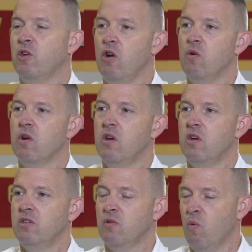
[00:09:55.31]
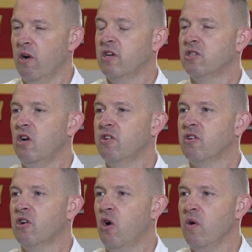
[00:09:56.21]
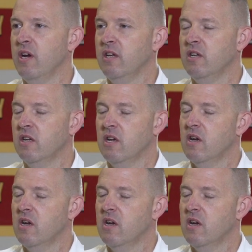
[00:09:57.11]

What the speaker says: So Some work is undergoing.